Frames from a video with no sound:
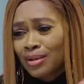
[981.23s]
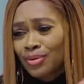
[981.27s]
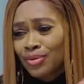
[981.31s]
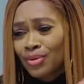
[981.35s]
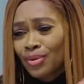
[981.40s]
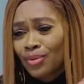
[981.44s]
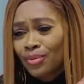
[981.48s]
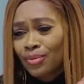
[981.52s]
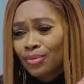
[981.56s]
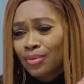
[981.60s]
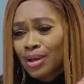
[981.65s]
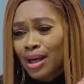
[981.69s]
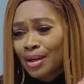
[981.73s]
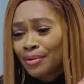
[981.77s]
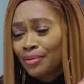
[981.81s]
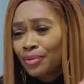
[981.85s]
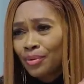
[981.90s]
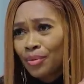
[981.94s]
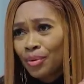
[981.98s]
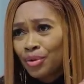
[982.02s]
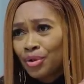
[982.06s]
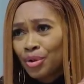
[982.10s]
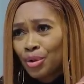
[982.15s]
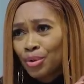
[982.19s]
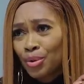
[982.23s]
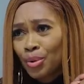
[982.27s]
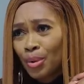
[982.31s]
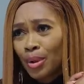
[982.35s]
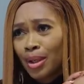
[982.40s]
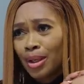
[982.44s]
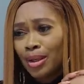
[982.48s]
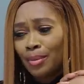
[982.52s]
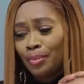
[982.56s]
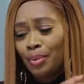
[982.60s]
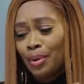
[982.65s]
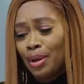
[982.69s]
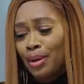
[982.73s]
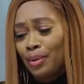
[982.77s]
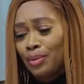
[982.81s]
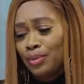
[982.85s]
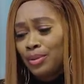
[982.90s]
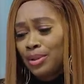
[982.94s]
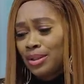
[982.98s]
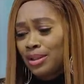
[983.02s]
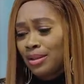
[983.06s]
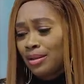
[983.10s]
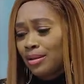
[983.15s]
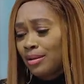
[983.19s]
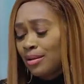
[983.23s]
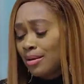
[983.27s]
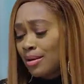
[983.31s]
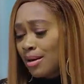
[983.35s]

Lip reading: So I don't know what you're talking about.